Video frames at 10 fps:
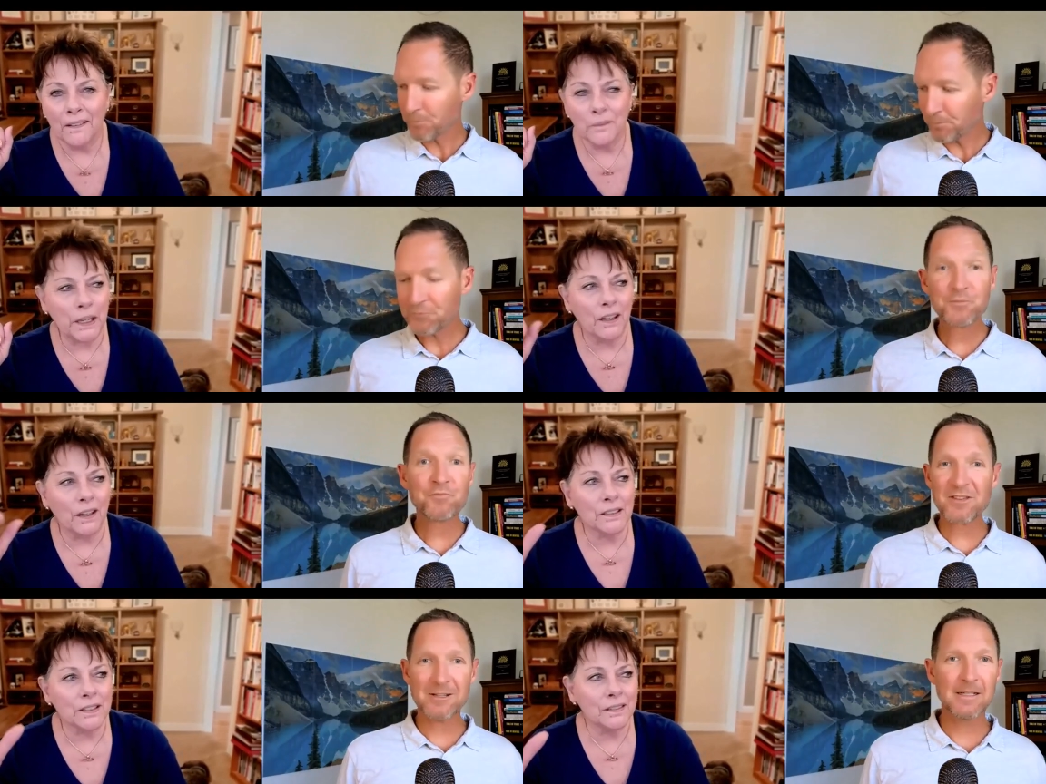
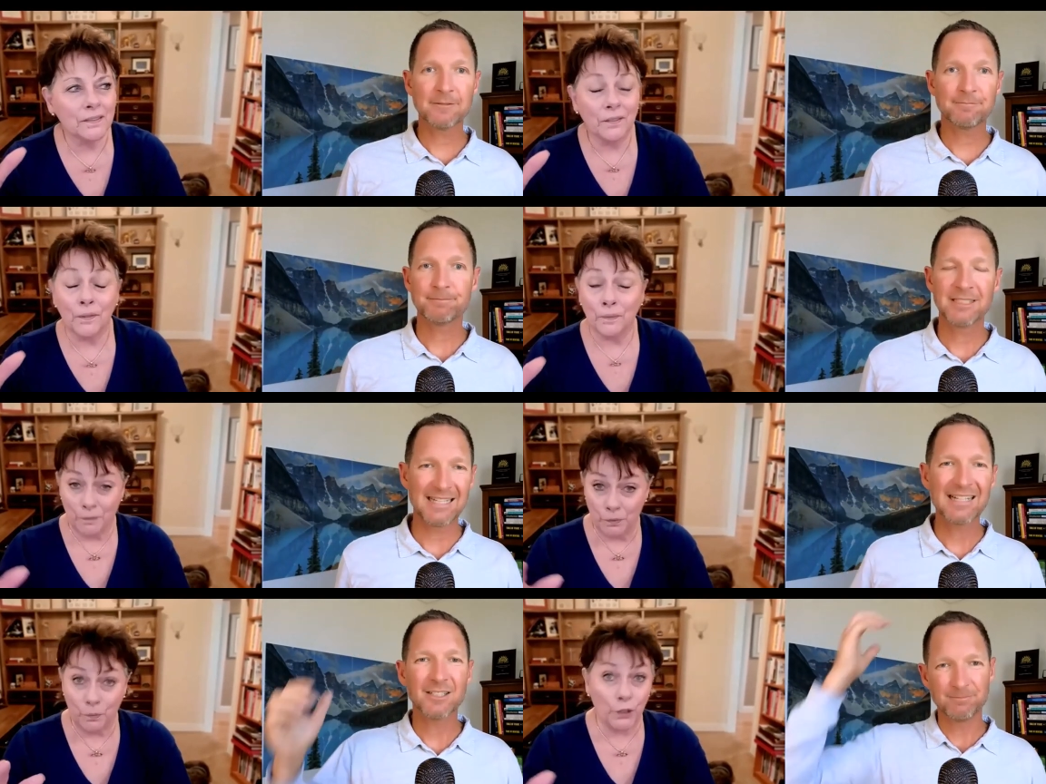Speaker 1: Because
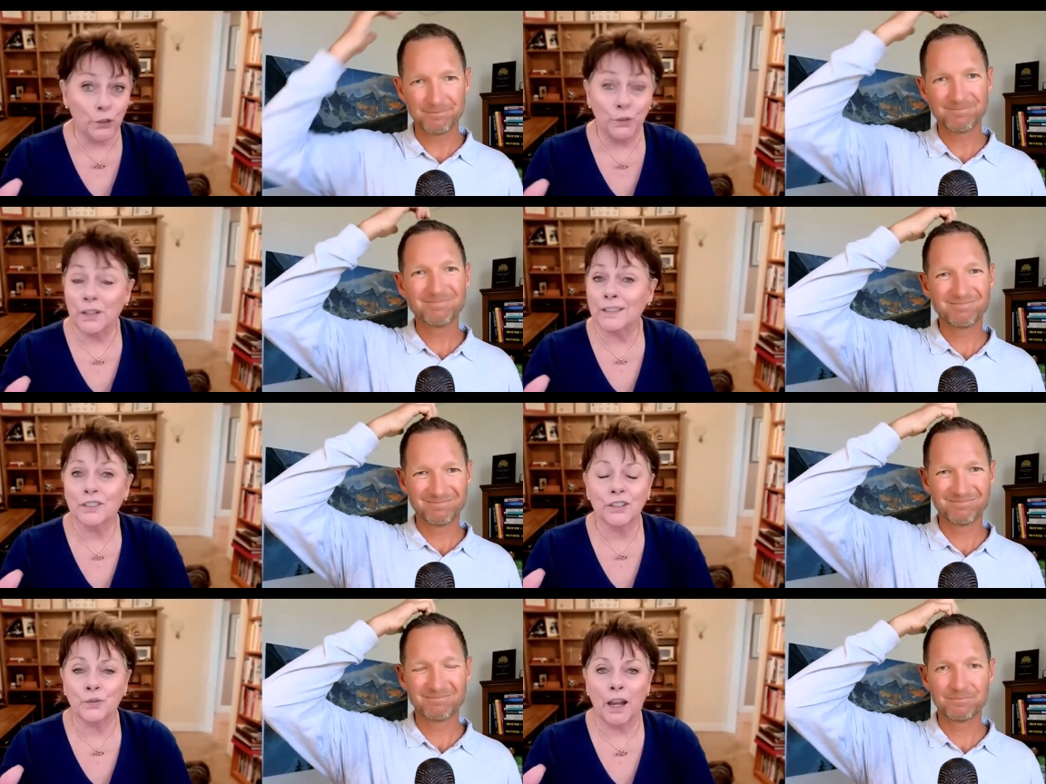exactly what you
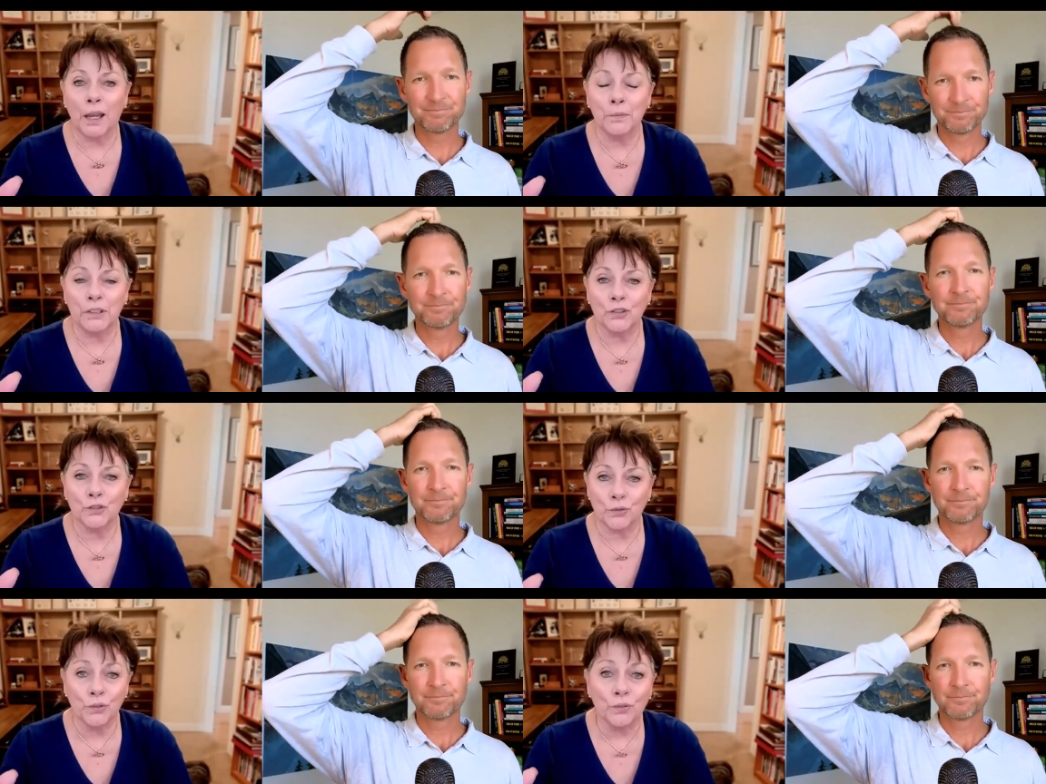just described
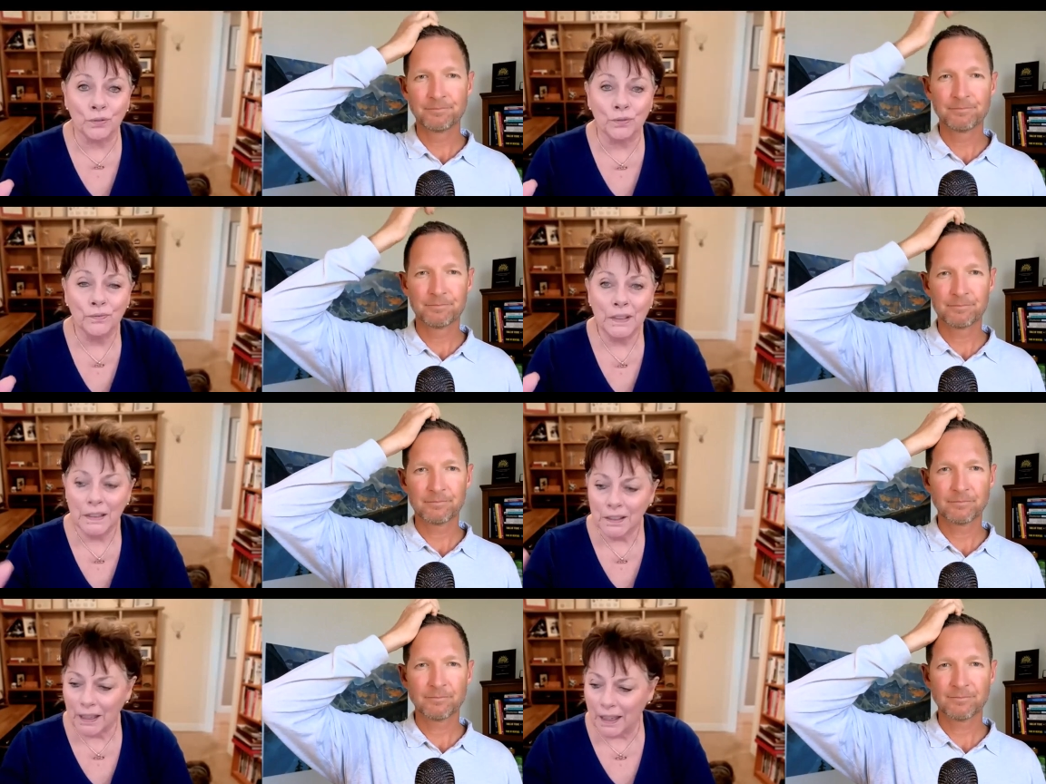is true,
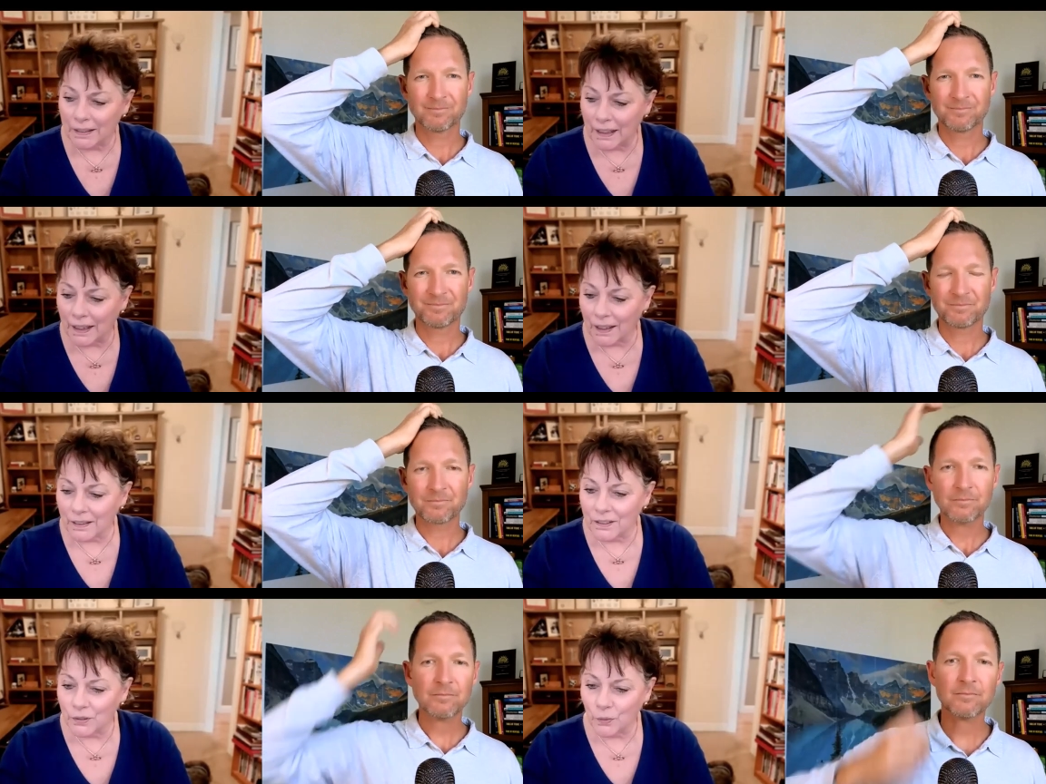and
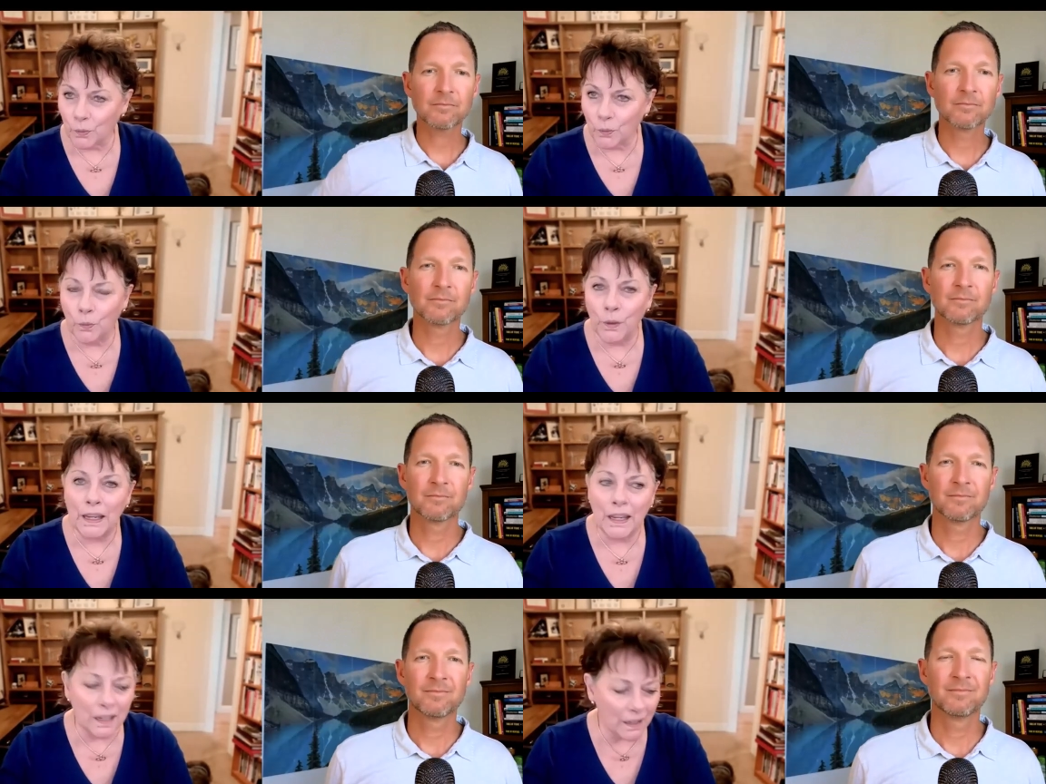and
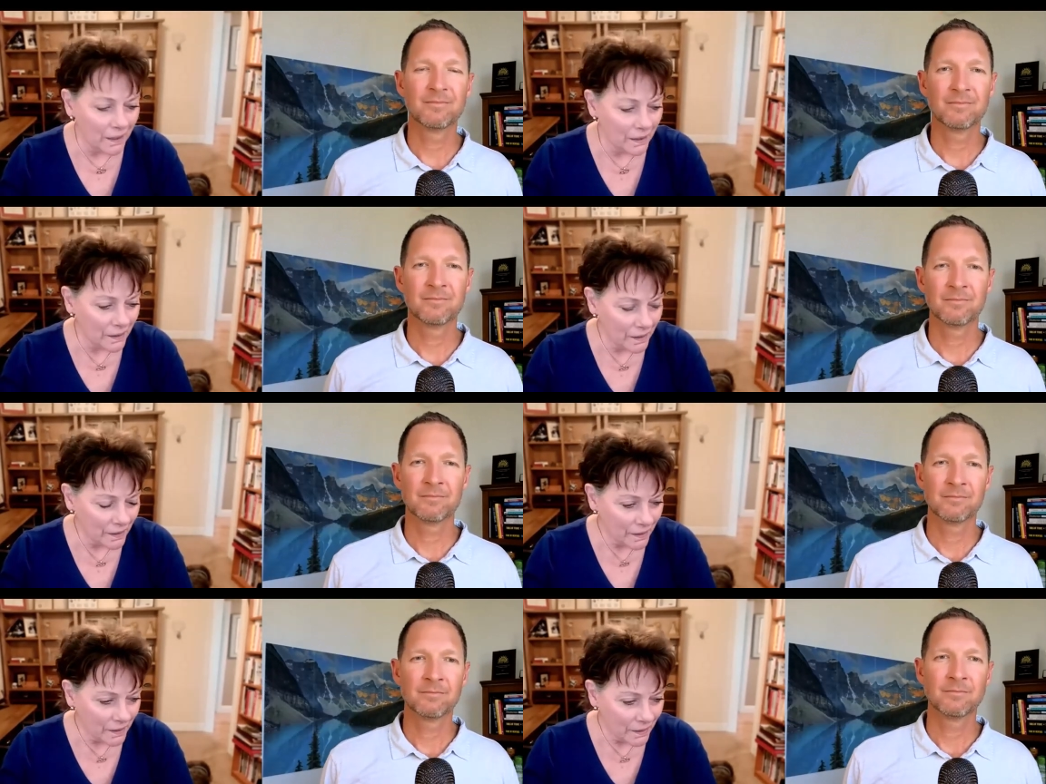we
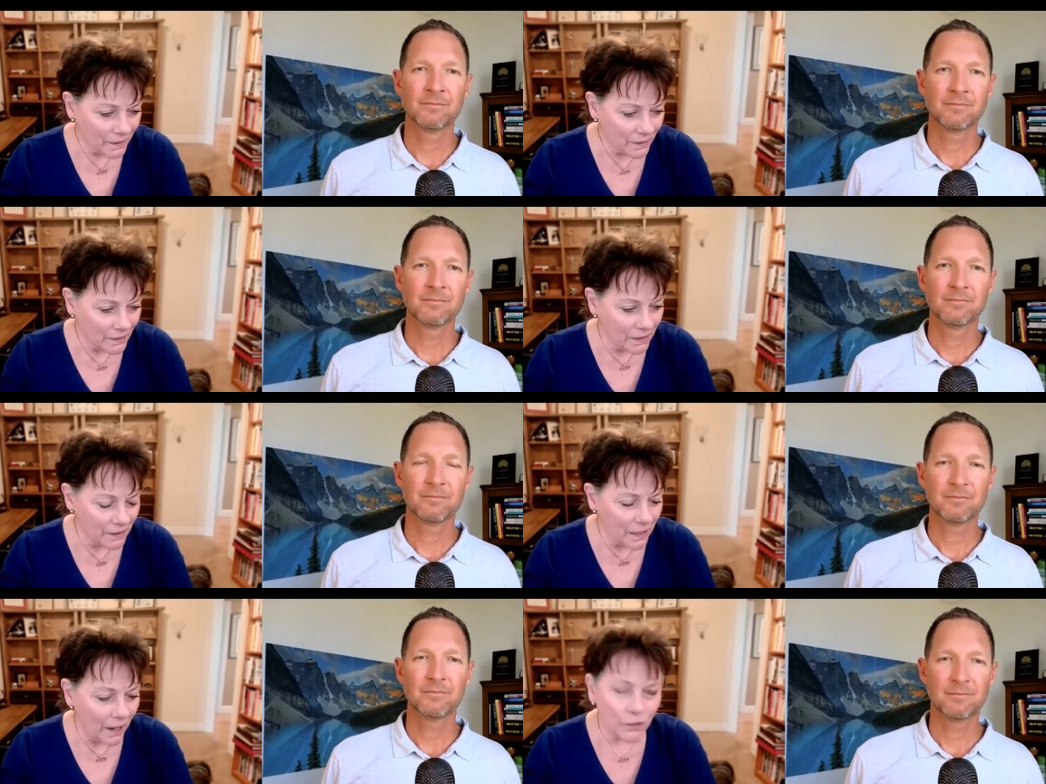
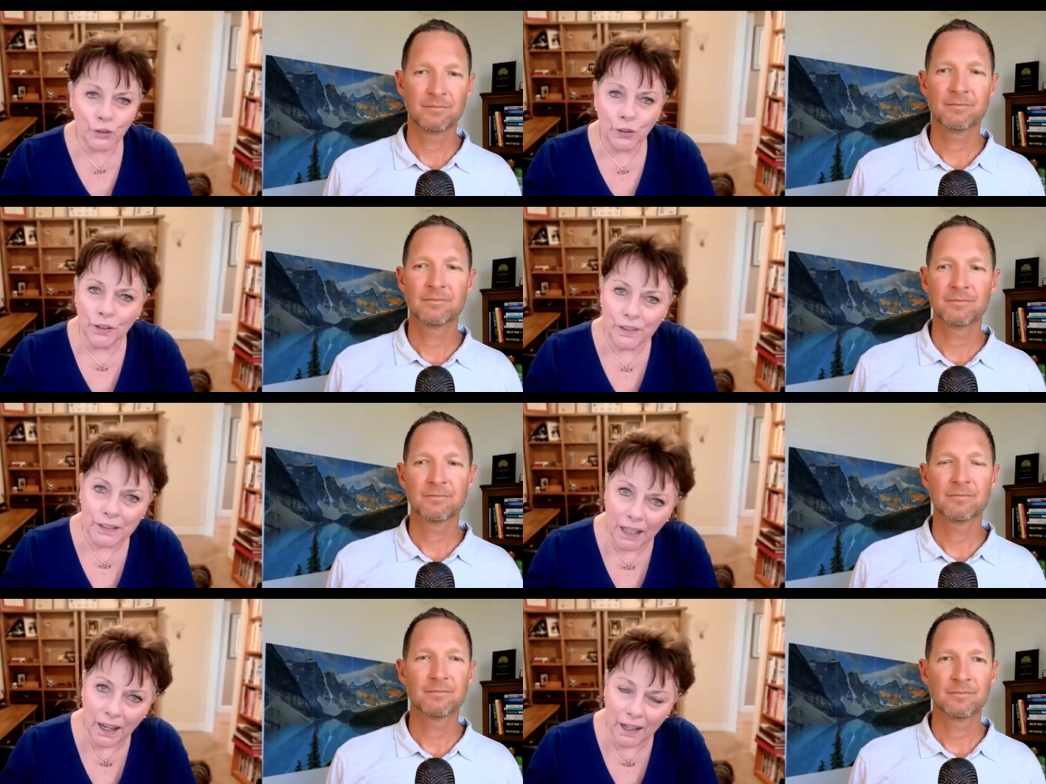never took
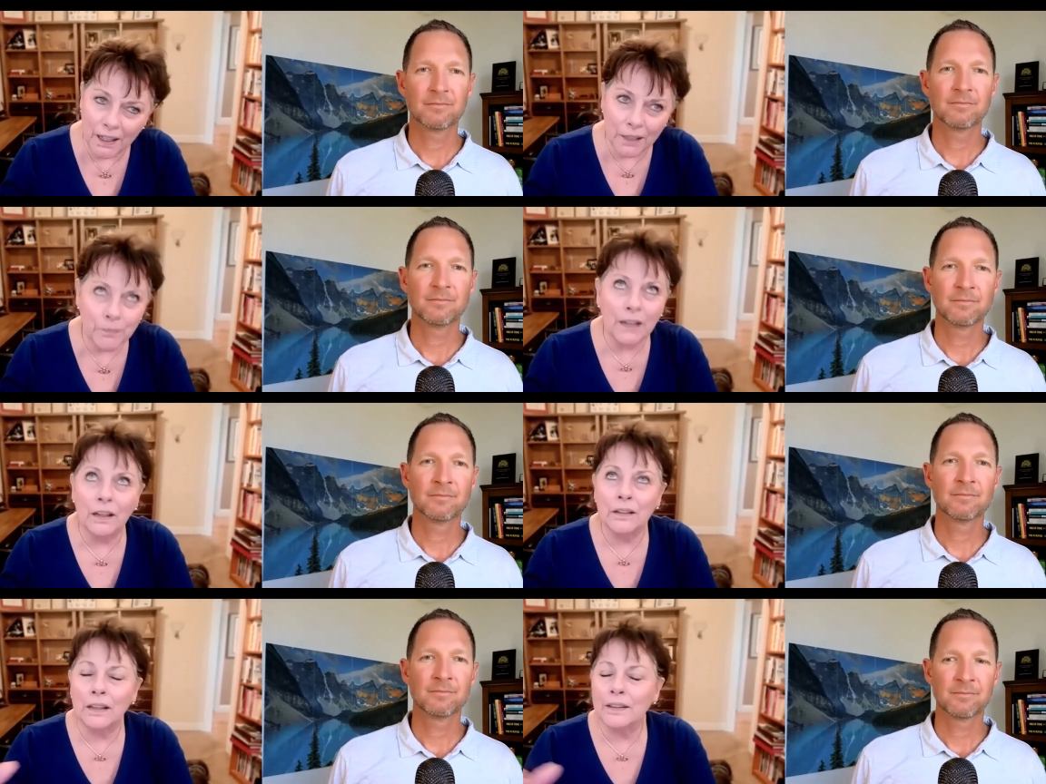the time now
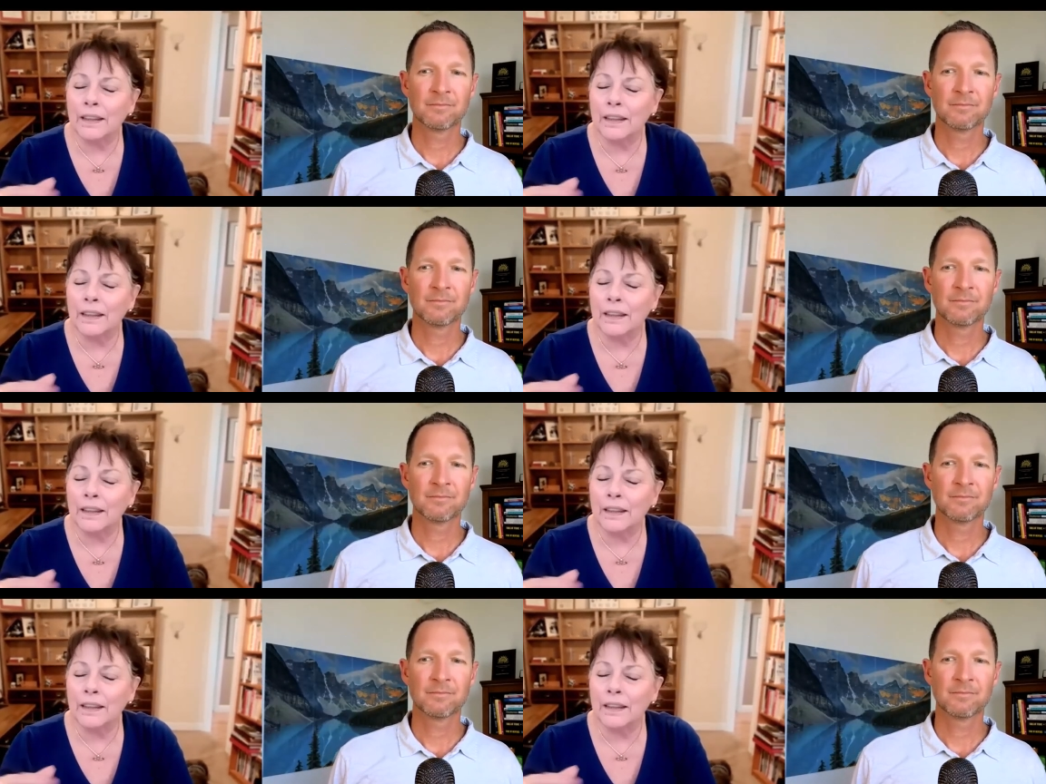and